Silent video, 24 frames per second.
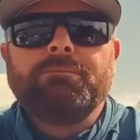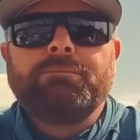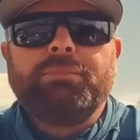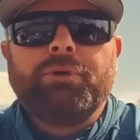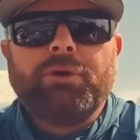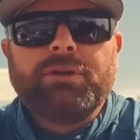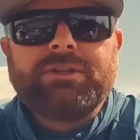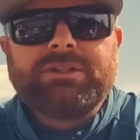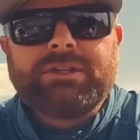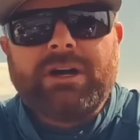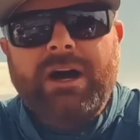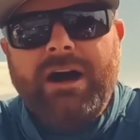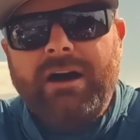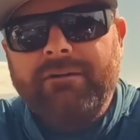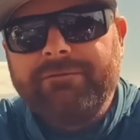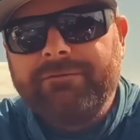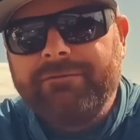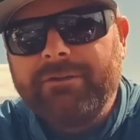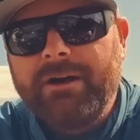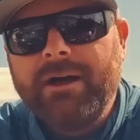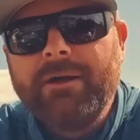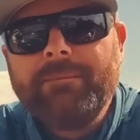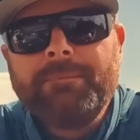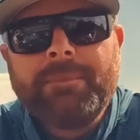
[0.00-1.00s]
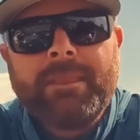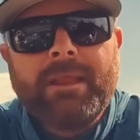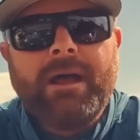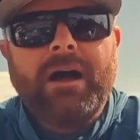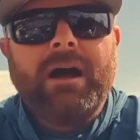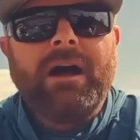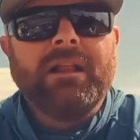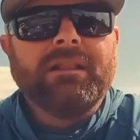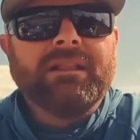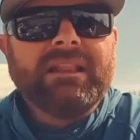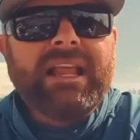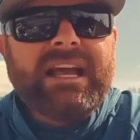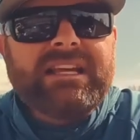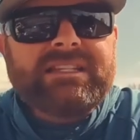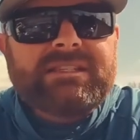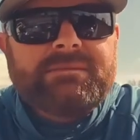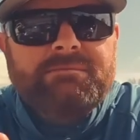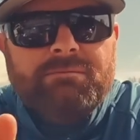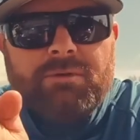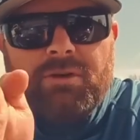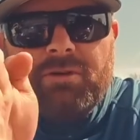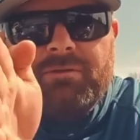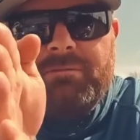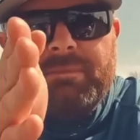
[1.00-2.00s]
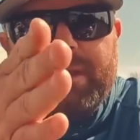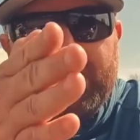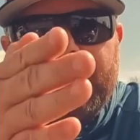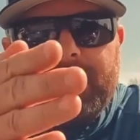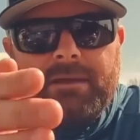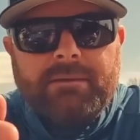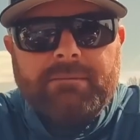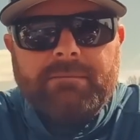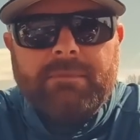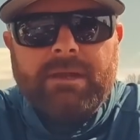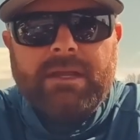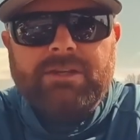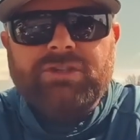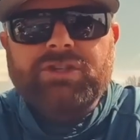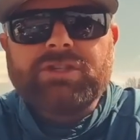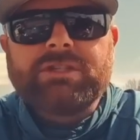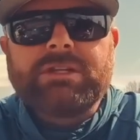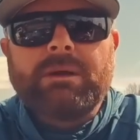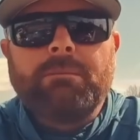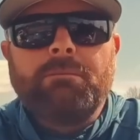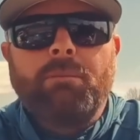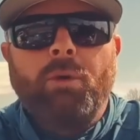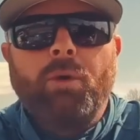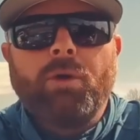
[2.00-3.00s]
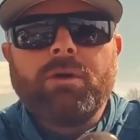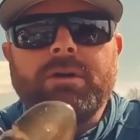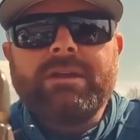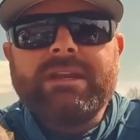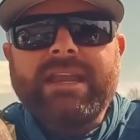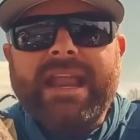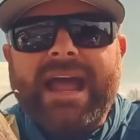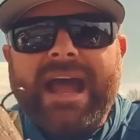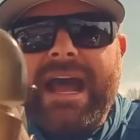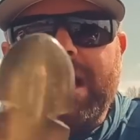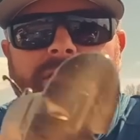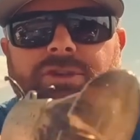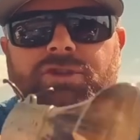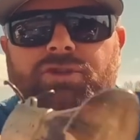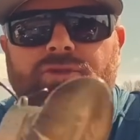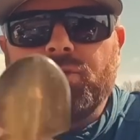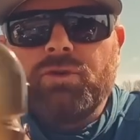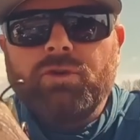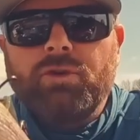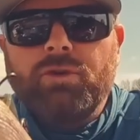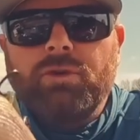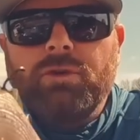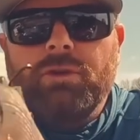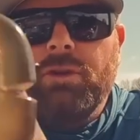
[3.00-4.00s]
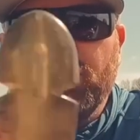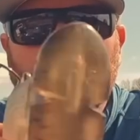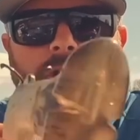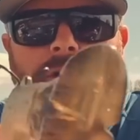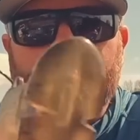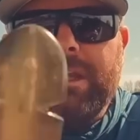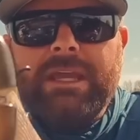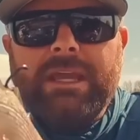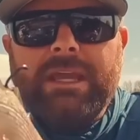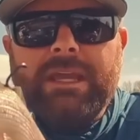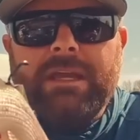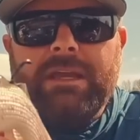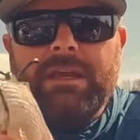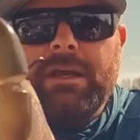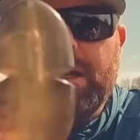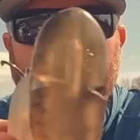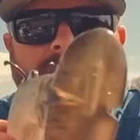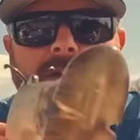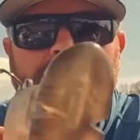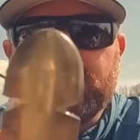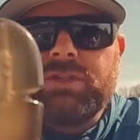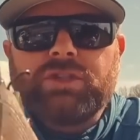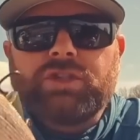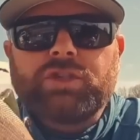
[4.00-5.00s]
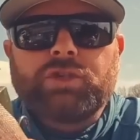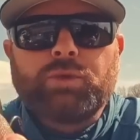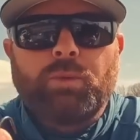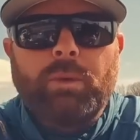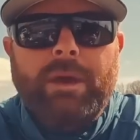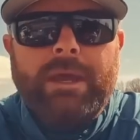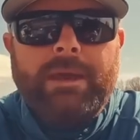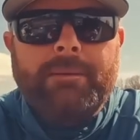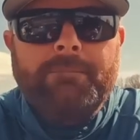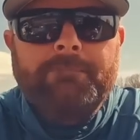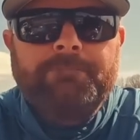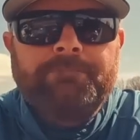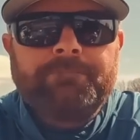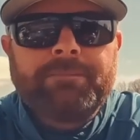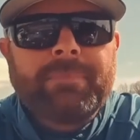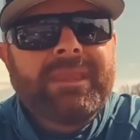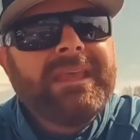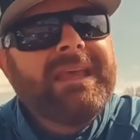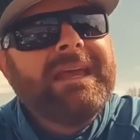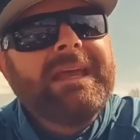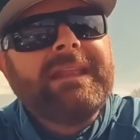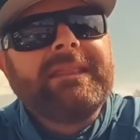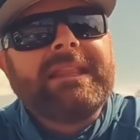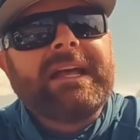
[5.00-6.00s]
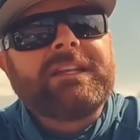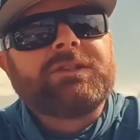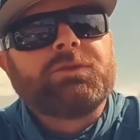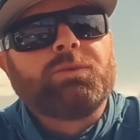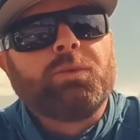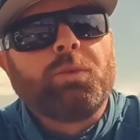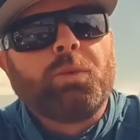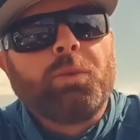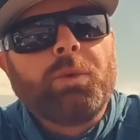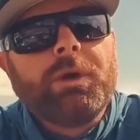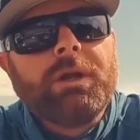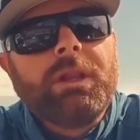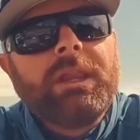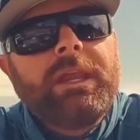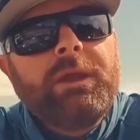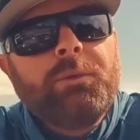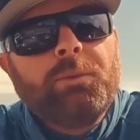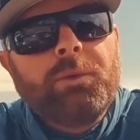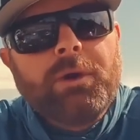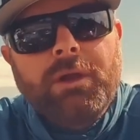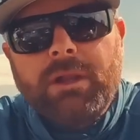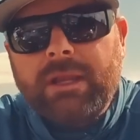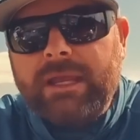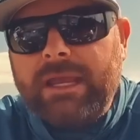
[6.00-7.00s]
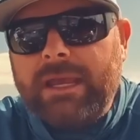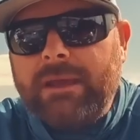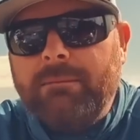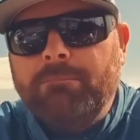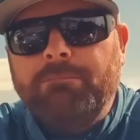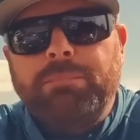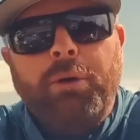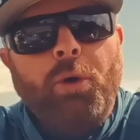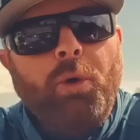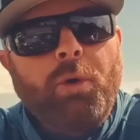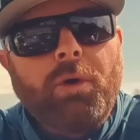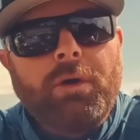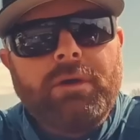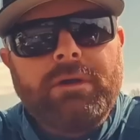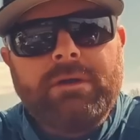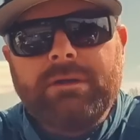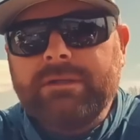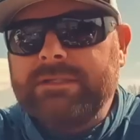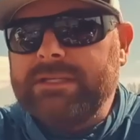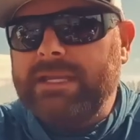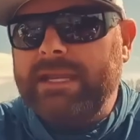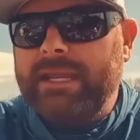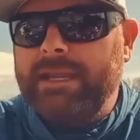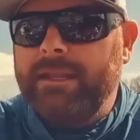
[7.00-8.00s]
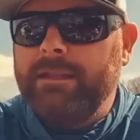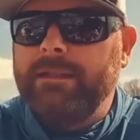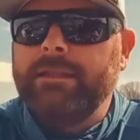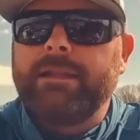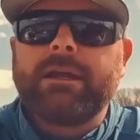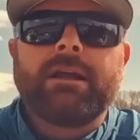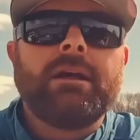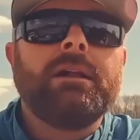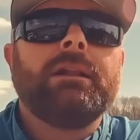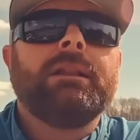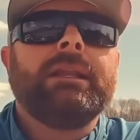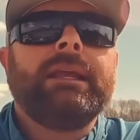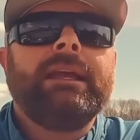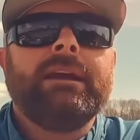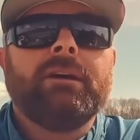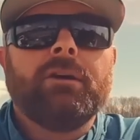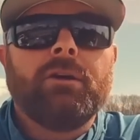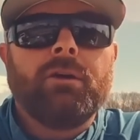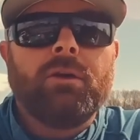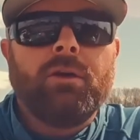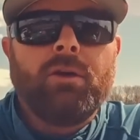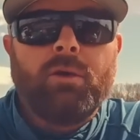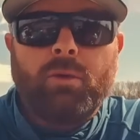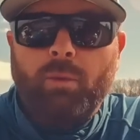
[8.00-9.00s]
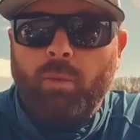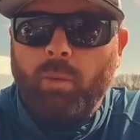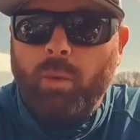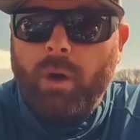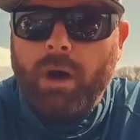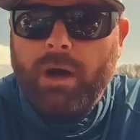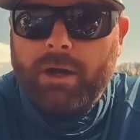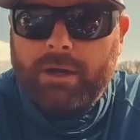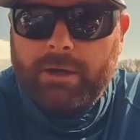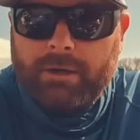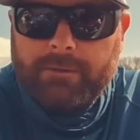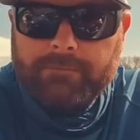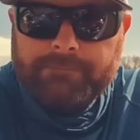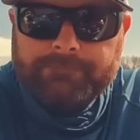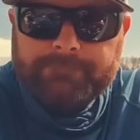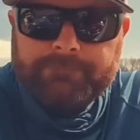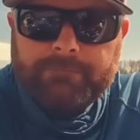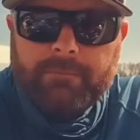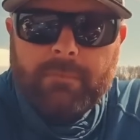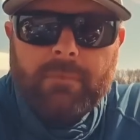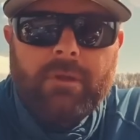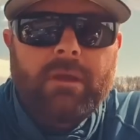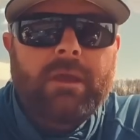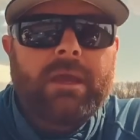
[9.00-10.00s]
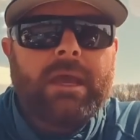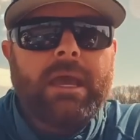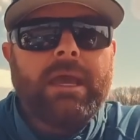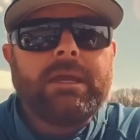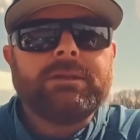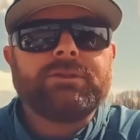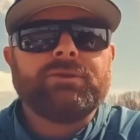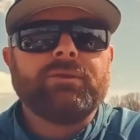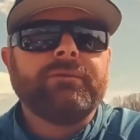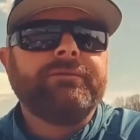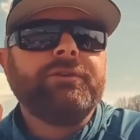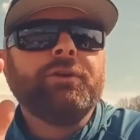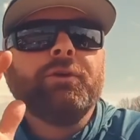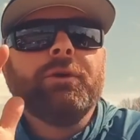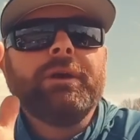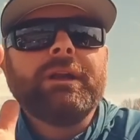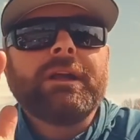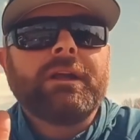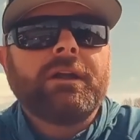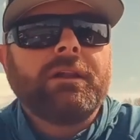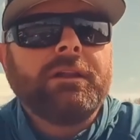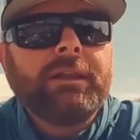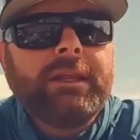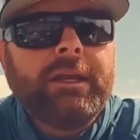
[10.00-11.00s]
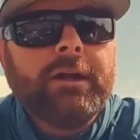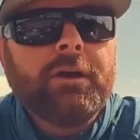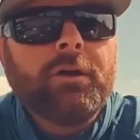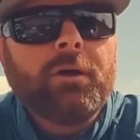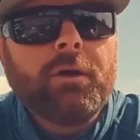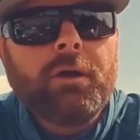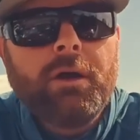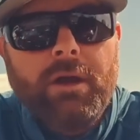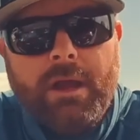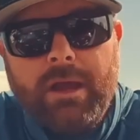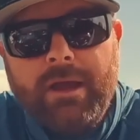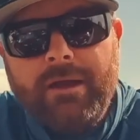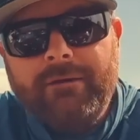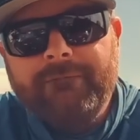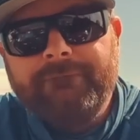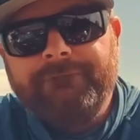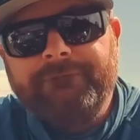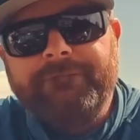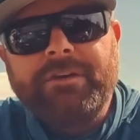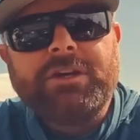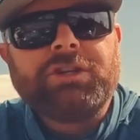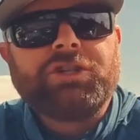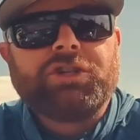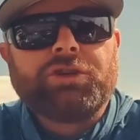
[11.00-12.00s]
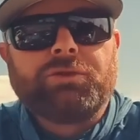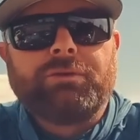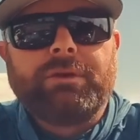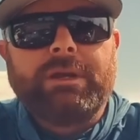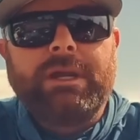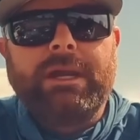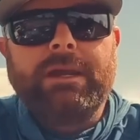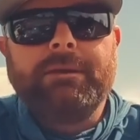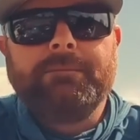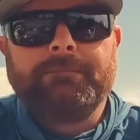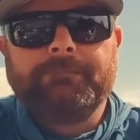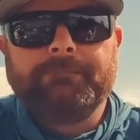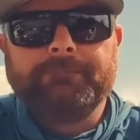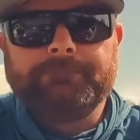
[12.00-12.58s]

puts off uh, less movement. It's just a more natural looking swim. That's really, really important in the clear water. Okay, so if you're in a clear fishery